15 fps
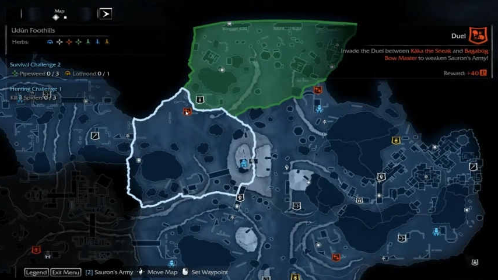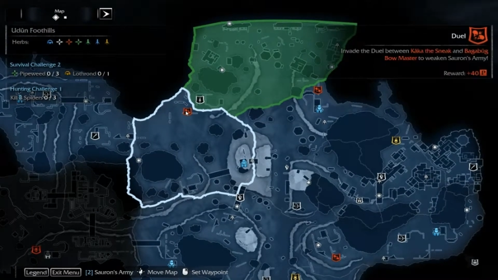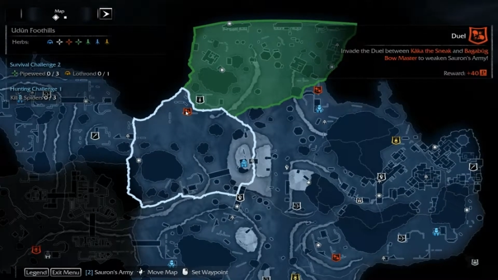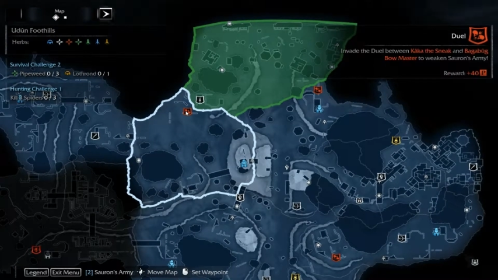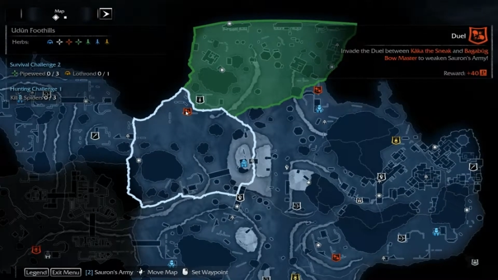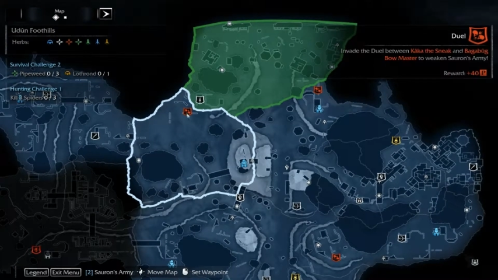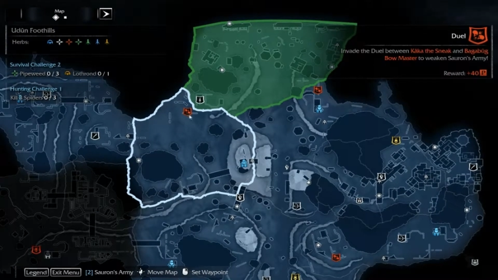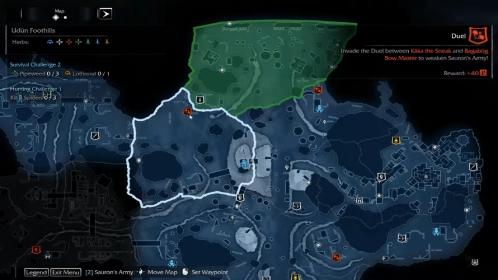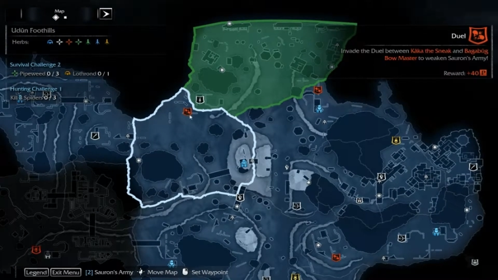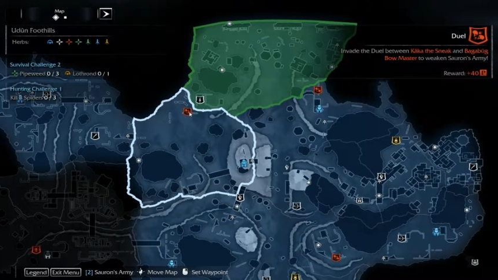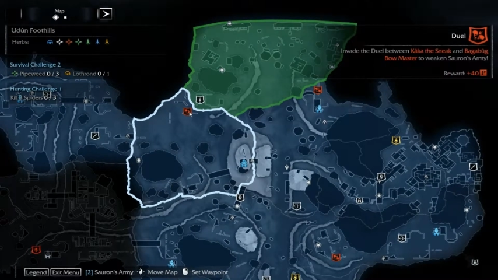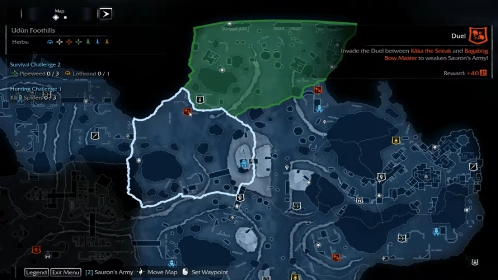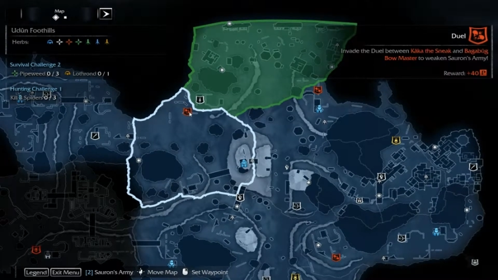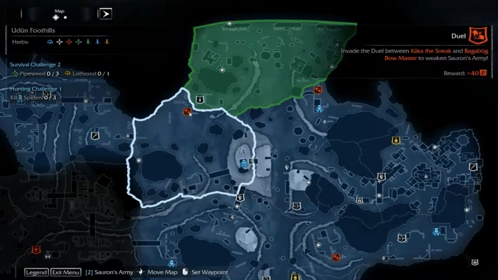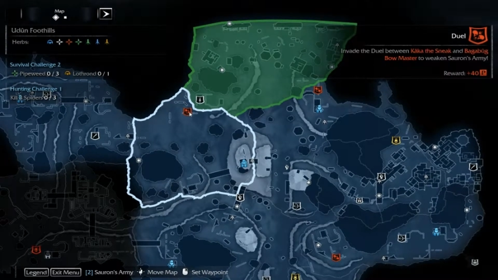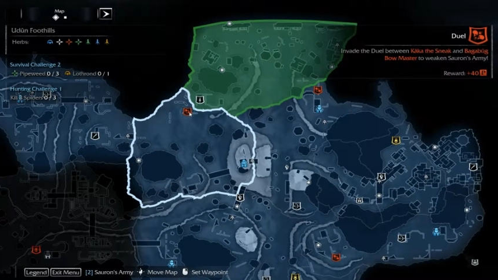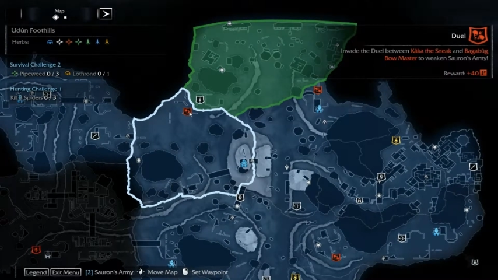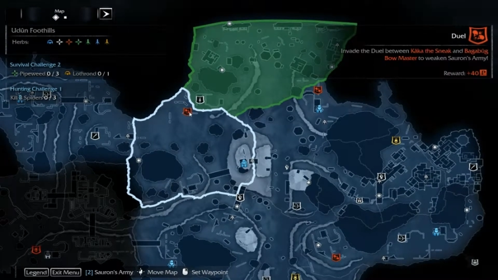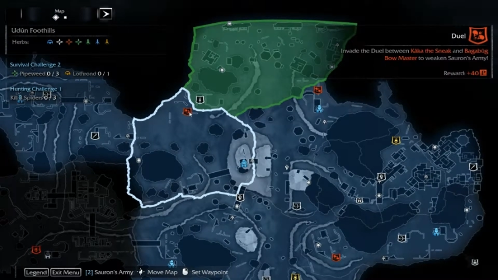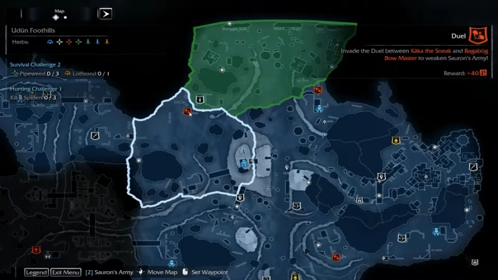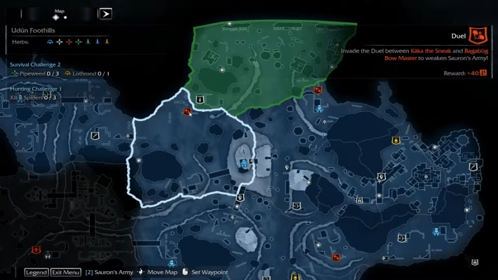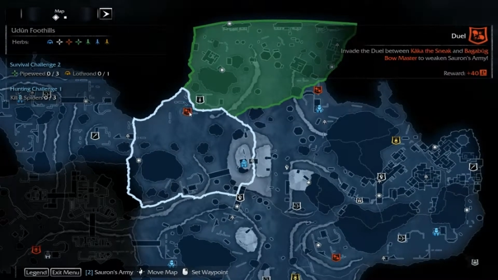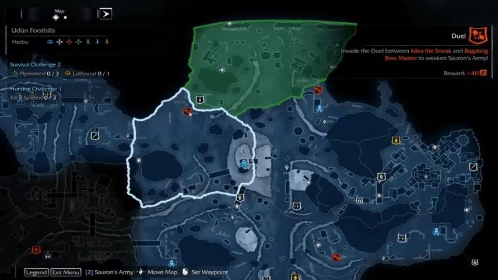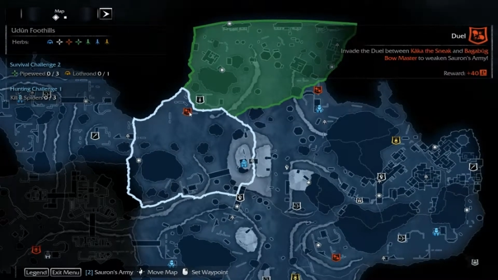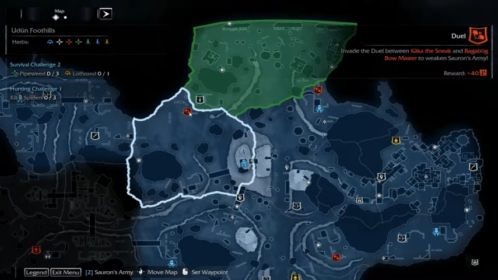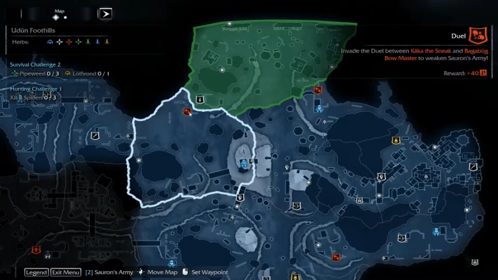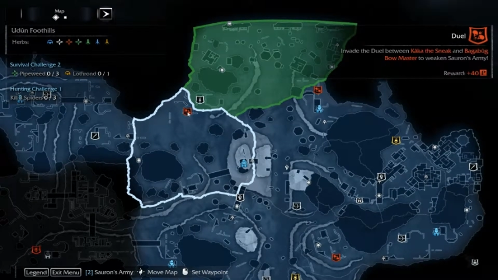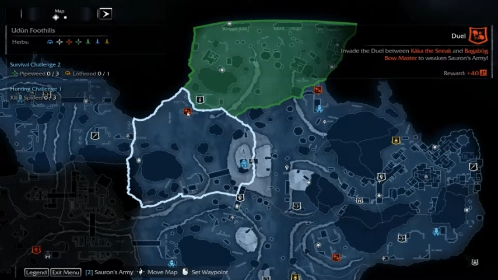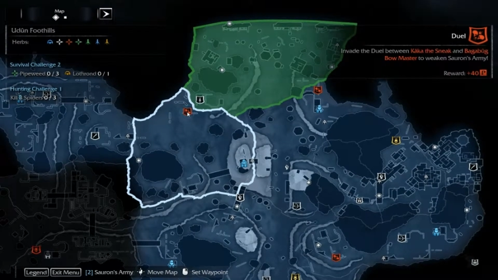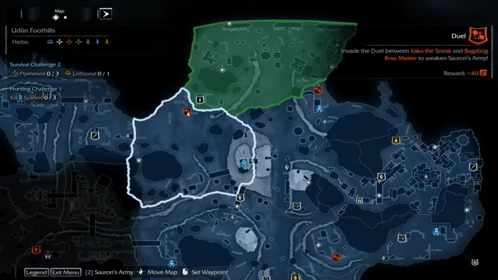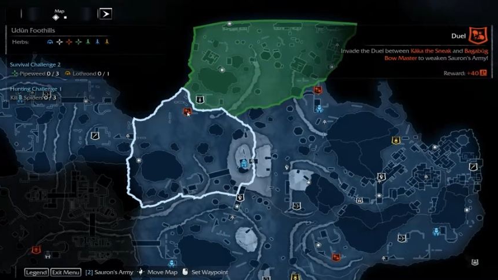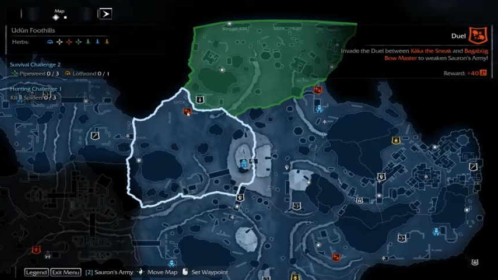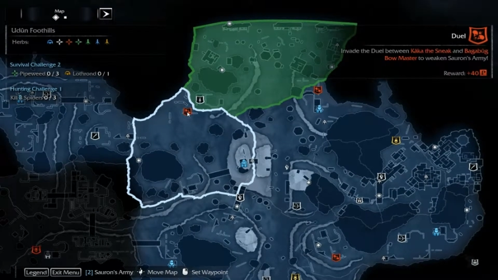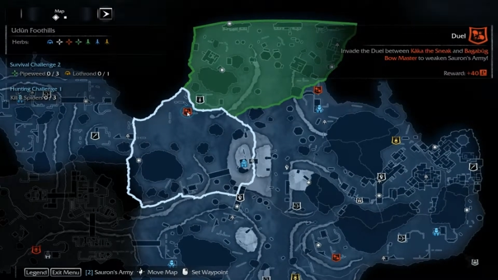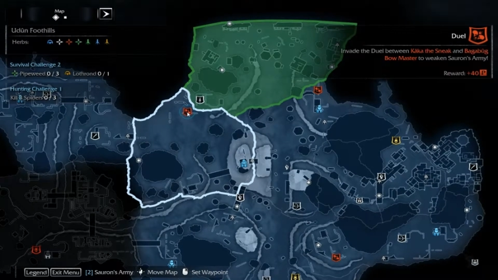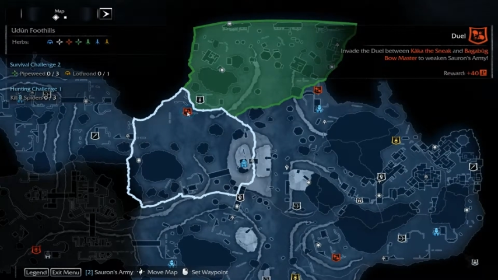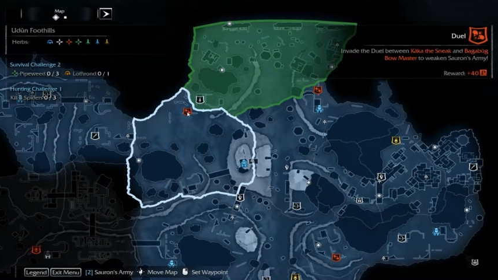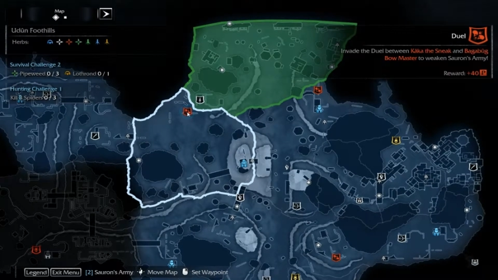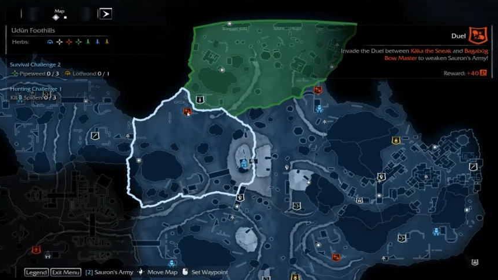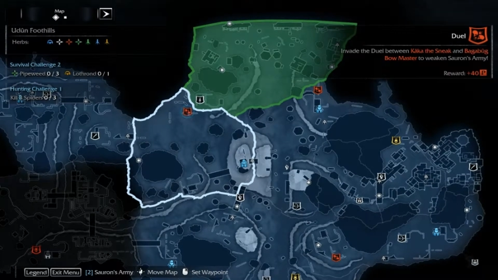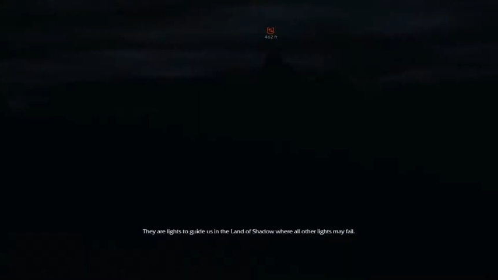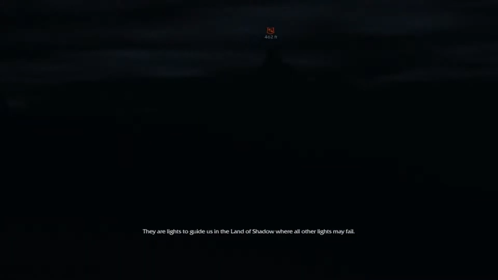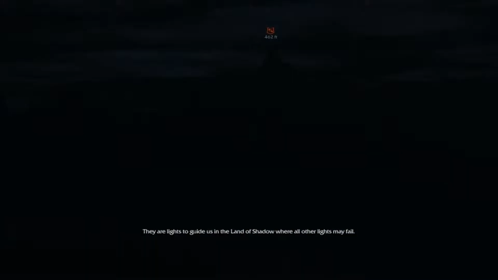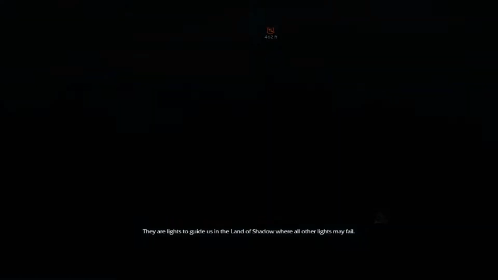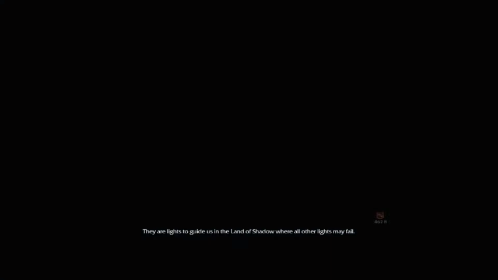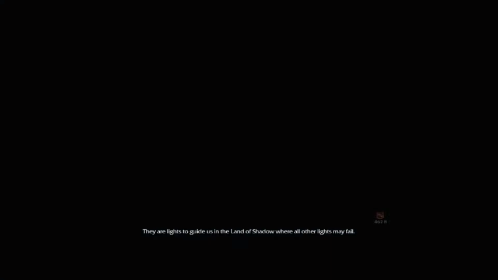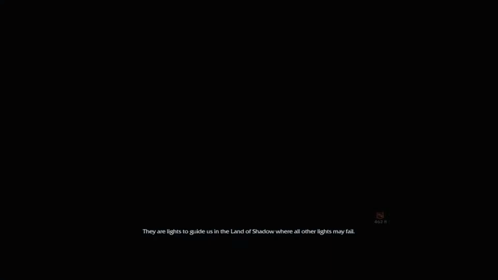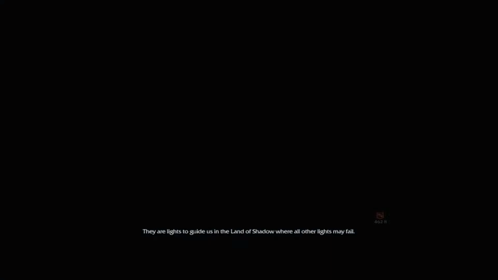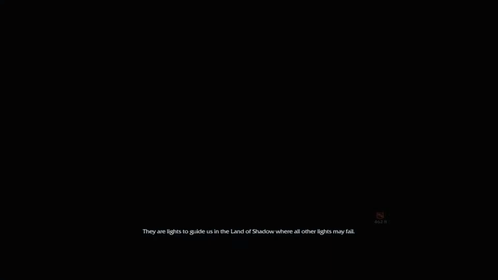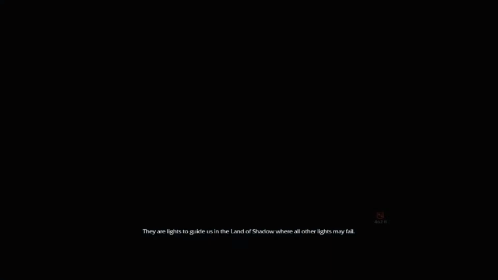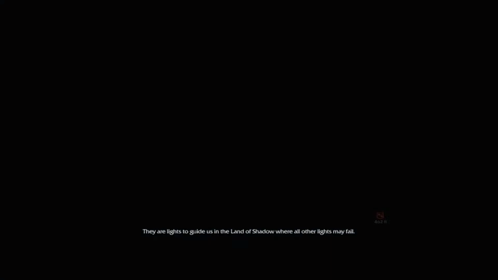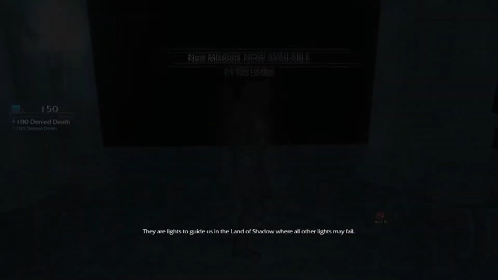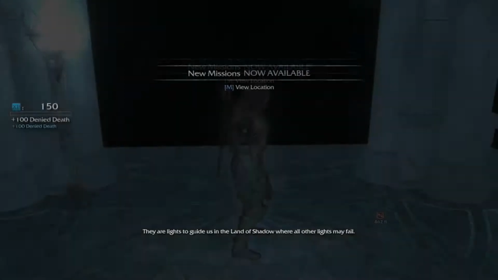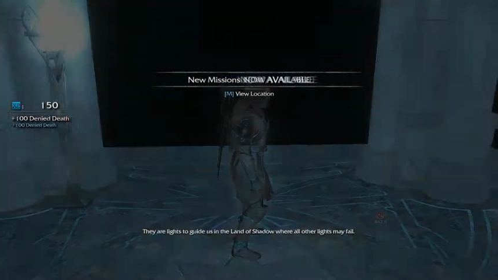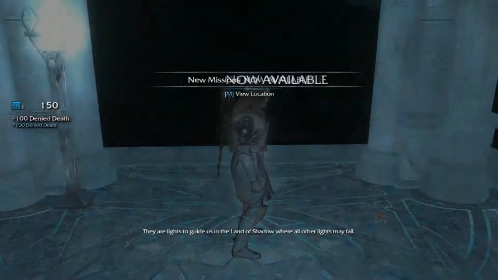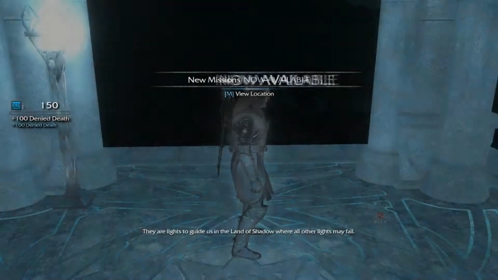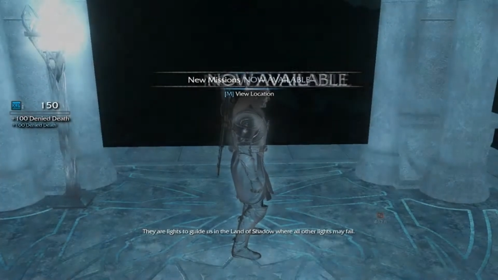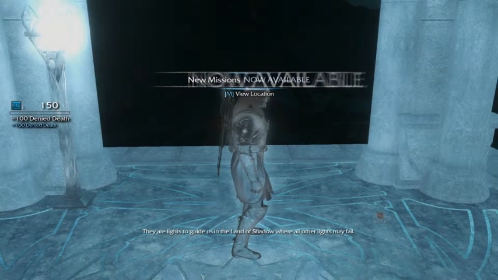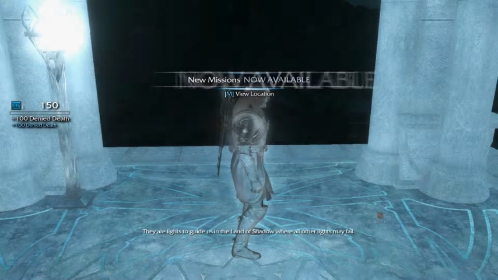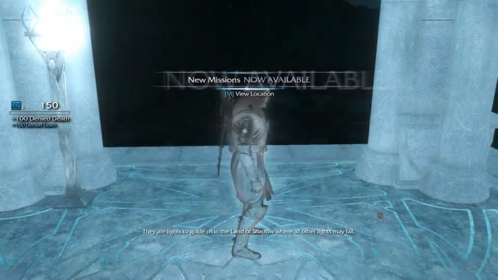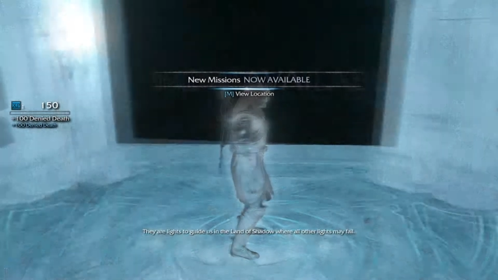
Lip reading: Nobody's mouth can be seen.